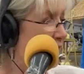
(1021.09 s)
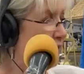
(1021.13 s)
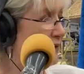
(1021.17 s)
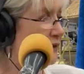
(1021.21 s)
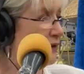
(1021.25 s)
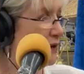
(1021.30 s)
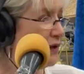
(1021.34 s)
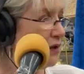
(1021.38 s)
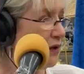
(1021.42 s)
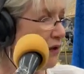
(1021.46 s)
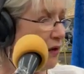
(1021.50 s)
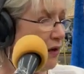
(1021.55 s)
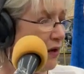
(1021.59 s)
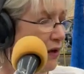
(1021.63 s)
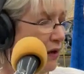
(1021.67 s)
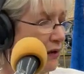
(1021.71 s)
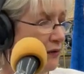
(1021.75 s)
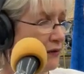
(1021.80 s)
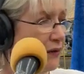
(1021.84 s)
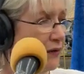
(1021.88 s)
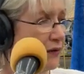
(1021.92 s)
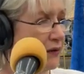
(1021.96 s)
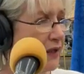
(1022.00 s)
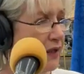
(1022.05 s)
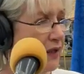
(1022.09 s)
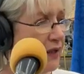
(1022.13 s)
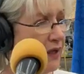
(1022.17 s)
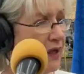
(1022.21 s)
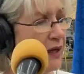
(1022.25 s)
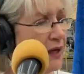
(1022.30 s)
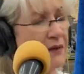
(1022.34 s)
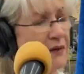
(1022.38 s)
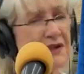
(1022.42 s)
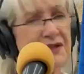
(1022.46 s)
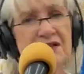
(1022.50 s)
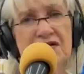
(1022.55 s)
in the yard, okay,
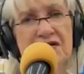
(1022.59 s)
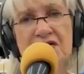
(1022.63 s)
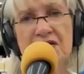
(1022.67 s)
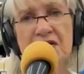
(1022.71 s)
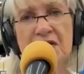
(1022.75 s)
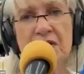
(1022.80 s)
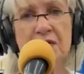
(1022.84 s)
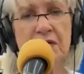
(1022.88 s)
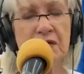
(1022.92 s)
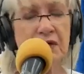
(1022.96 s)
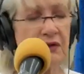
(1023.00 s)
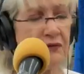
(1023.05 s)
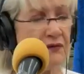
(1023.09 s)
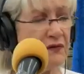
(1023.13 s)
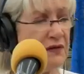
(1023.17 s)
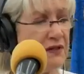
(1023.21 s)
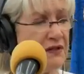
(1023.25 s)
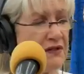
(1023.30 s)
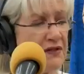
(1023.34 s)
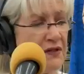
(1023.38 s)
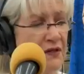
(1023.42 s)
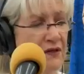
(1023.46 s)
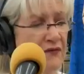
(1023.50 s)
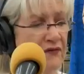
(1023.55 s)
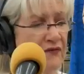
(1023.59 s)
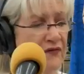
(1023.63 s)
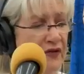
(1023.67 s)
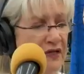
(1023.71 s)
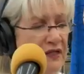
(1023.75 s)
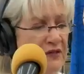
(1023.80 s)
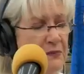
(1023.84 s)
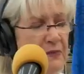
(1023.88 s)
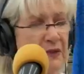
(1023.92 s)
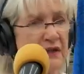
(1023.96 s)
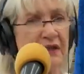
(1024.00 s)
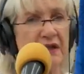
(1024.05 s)
I'm going to show you this on
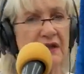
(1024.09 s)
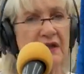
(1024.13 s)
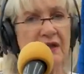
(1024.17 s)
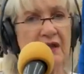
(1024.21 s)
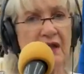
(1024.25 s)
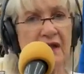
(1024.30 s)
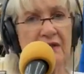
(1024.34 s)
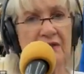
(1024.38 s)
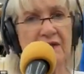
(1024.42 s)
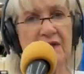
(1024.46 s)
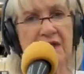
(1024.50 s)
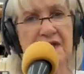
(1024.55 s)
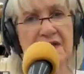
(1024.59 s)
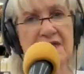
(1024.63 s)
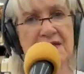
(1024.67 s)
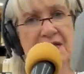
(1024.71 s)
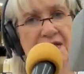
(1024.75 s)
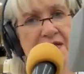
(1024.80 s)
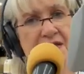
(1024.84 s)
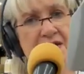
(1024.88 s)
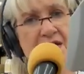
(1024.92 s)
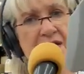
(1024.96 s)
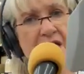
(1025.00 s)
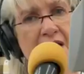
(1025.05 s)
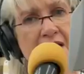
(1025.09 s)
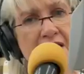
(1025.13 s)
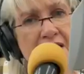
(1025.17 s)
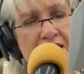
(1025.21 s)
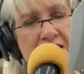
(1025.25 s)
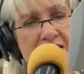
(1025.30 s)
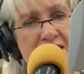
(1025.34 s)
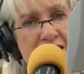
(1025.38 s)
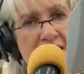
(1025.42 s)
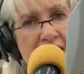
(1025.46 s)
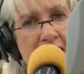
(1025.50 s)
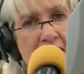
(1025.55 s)
Facebook. This not
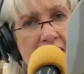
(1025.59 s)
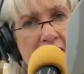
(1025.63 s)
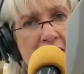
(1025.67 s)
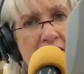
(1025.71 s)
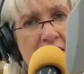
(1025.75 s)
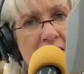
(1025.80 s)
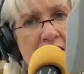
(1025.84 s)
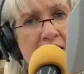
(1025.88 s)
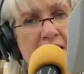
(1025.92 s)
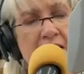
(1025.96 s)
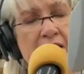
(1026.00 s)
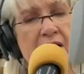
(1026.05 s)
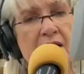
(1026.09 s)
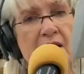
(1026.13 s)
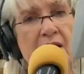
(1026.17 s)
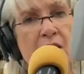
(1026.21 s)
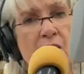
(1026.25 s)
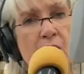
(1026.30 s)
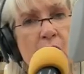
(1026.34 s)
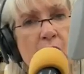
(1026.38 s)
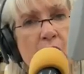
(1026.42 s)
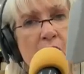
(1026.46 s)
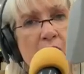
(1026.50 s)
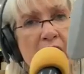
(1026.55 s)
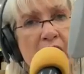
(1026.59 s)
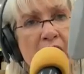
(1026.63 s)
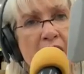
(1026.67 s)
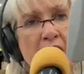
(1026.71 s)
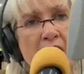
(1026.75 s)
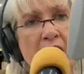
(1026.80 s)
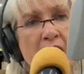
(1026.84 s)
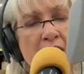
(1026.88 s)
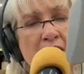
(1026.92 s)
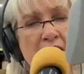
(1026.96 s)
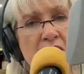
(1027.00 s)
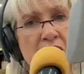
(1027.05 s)
exactly what
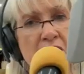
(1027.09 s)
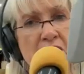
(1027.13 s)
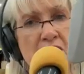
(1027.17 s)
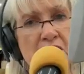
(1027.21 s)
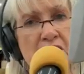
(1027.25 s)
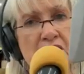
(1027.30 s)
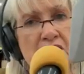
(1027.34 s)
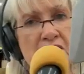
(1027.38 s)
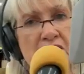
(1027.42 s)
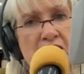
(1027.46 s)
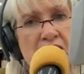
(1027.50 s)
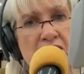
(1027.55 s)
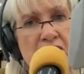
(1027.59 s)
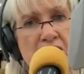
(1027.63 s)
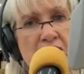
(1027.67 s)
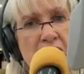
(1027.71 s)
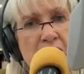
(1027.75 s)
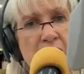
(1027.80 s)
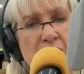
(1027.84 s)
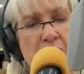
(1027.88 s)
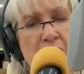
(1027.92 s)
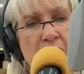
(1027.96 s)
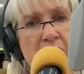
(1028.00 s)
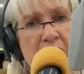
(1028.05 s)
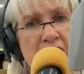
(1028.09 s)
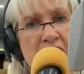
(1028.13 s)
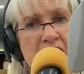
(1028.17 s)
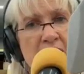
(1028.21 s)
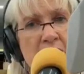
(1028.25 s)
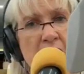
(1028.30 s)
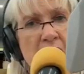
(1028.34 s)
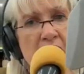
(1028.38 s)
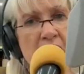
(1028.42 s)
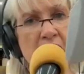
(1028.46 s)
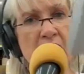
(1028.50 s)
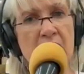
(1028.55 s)
I use in certain
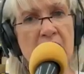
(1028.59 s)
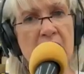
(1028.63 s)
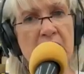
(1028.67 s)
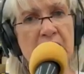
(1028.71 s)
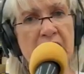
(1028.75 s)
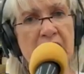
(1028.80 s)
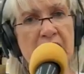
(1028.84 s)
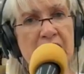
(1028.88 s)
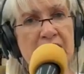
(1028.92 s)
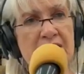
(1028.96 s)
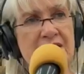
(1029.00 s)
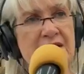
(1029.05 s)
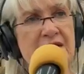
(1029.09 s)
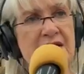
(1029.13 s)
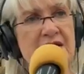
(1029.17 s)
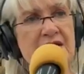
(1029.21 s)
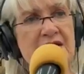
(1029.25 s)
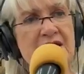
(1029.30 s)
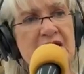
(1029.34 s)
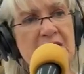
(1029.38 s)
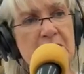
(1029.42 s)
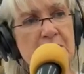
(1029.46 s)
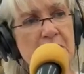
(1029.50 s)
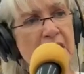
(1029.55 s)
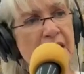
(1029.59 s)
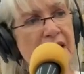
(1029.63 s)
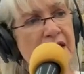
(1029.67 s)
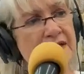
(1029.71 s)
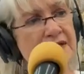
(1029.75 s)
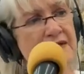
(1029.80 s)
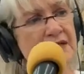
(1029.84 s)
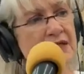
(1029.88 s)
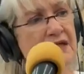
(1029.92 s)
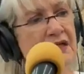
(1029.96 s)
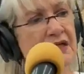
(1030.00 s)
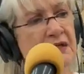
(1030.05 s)
parts of my yard because this is
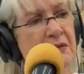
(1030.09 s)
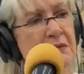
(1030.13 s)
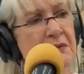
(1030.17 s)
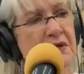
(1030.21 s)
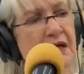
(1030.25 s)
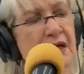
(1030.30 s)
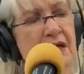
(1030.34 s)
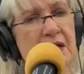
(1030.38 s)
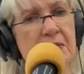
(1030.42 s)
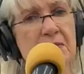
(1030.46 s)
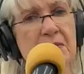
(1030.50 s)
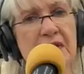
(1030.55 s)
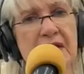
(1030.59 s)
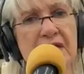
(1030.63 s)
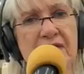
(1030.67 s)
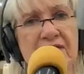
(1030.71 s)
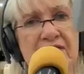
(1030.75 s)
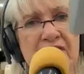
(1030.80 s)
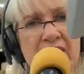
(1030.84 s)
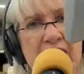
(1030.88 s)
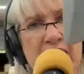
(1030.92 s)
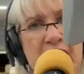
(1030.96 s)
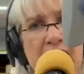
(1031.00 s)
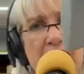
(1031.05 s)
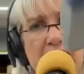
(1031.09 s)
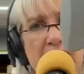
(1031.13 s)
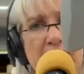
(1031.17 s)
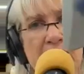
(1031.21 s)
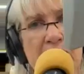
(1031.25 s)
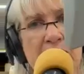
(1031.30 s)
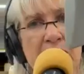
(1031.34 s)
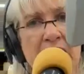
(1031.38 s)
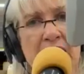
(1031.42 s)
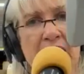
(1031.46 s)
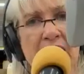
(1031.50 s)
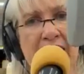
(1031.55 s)
plastic and I'm not a big fan
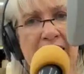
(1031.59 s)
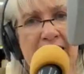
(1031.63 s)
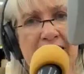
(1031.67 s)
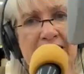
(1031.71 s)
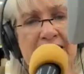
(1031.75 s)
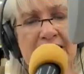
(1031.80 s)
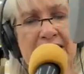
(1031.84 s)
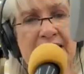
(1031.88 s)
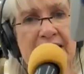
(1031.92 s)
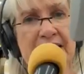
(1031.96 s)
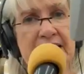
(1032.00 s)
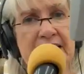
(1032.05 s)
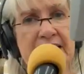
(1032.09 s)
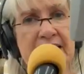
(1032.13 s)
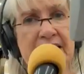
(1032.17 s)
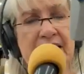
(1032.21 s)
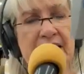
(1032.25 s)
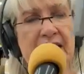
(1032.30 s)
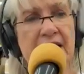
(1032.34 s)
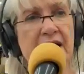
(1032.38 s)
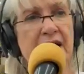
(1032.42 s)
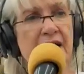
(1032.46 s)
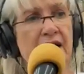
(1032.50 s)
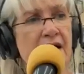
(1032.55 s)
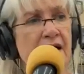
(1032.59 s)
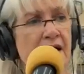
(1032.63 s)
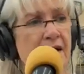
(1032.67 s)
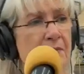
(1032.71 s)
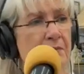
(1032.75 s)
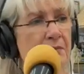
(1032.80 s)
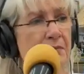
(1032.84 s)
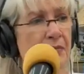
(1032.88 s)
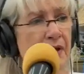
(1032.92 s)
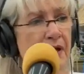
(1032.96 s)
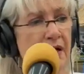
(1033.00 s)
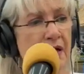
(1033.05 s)
of plastic,
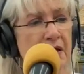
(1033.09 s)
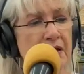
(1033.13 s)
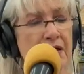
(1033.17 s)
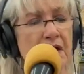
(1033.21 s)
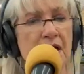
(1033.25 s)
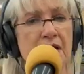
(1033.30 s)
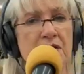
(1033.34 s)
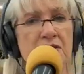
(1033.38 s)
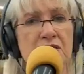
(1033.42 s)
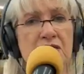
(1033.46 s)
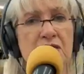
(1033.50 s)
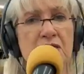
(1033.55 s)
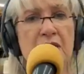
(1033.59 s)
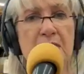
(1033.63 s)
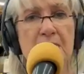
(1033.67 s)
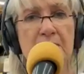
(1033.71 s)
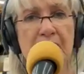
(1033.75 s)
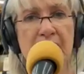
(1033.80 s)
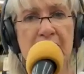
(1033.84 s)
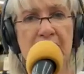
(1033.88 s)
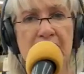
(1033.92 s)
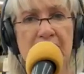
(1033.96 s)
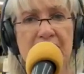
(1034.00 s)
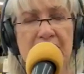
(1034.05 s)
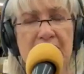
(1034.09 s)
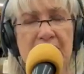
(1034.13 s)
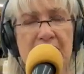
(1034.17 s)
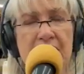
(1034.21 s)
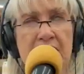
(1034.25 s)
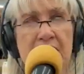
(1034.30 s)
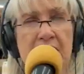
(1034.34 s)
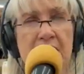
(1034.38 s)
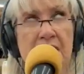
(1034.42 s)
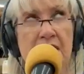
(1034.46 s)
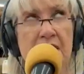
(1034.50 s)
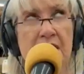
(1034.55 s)
but Do It
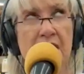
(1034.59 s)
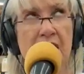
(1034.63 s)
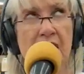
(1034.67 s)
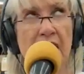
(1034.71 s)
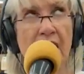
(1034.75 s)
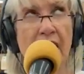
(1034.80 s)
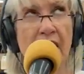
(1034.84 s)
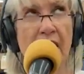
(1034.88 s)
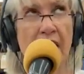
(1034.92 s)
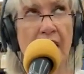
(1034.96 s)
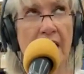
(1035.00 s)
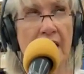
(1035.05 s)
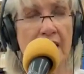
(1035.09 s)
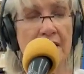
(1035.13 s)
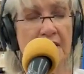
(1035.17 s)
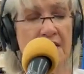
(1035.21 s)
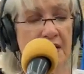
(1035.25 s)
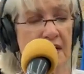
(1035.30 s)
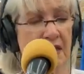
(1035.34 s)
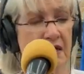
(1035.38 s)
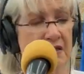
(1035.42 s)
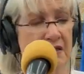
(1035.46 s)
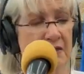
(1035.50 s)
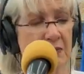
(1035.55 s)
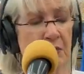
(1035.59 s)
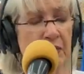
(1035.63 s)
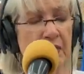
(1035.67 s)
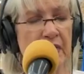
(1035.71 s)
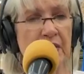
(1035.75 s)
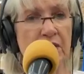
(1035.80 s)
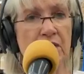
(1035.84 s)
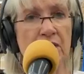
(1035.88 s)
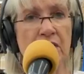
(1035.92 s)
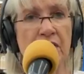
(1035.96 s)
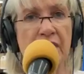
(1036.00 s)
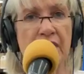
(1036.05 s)
Best has a
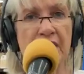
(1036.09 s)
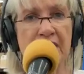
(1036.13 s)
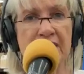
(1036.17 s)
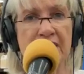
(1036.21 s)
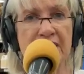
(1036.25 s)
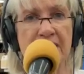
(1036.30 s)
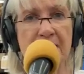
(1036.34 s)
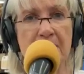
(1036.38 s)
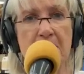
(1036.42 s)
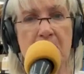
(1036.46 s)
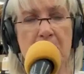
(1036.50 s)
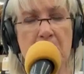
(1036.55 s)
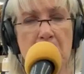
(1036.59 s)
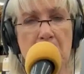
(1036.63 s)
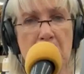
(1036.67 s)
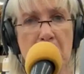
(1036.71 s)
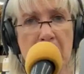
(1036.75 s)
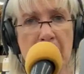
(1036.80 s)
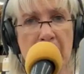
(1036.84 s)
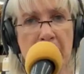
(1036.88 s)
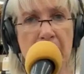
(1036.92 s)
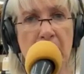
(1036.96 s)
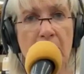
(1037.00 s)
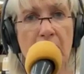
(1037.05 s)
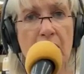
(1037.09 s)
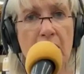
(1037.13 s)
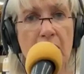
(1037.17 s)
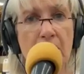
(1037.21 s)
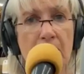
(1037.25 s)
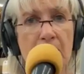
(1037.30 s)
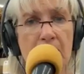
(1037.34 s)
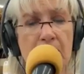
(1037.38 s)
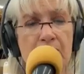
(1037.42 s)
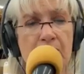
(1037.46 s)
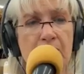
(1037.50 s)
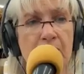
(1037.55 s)
sprinkler that's metal.